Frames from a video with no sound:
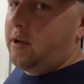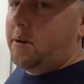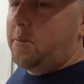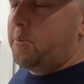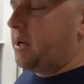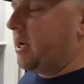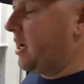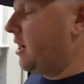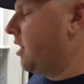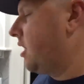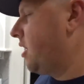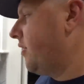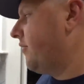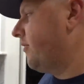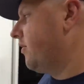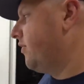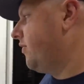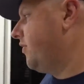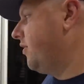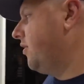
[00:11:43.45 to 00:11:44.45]
I'm big on comfort
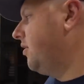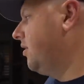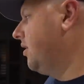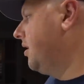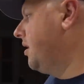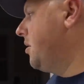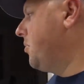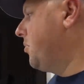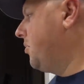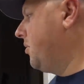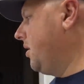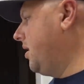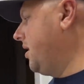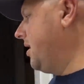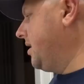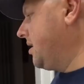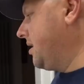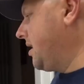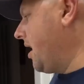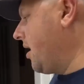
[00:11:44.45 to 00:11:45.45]
food. But
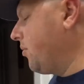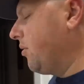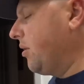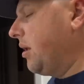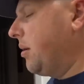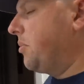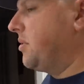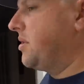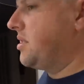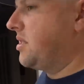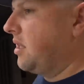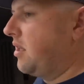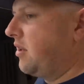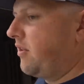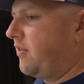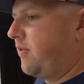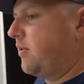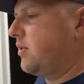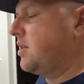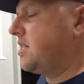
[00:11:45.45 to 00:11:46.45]
it's not really Priscilla's
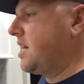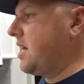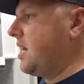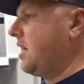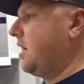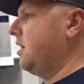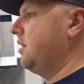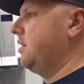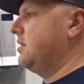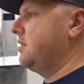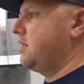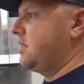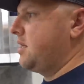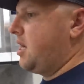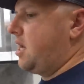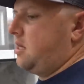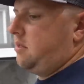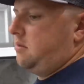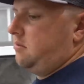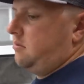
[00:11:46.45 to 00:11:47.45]
forte. It's
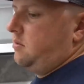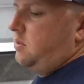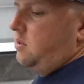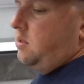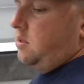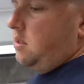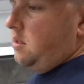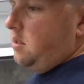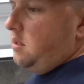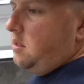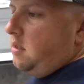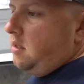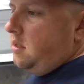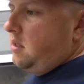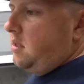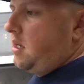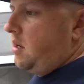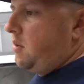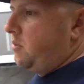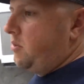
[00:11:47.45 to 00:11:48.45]
not
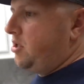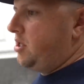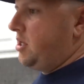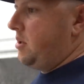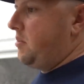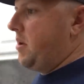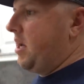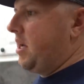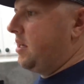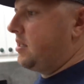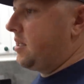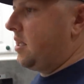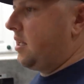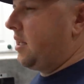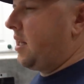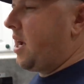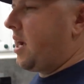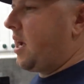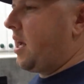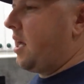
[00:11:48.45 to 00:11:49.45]
what she makes, like
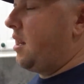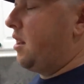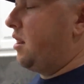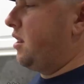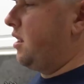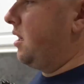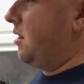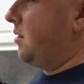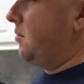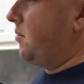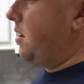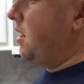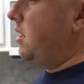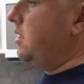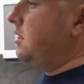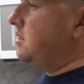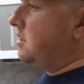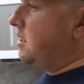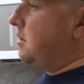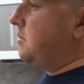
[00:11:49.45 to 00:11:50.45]
that kind of thing, right?
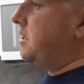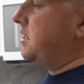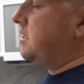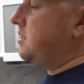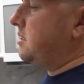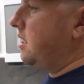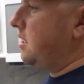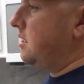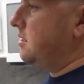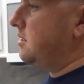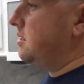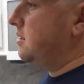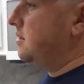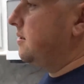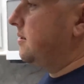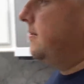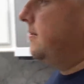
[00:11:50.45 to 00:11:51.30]
Does that make sense?